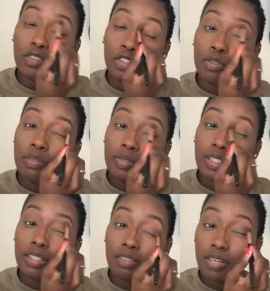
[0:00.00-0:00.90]
do it
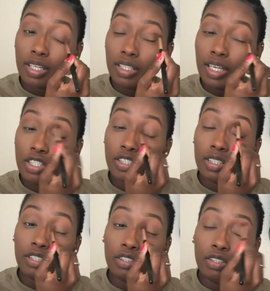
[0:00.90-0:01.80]
within the
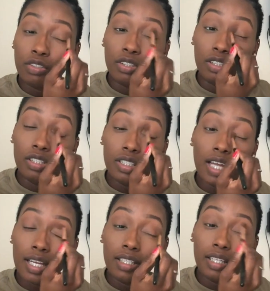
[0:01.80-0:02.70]
regulation. You know, look
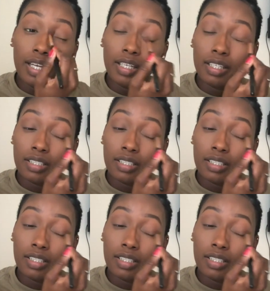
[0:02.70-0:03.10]
like a lady.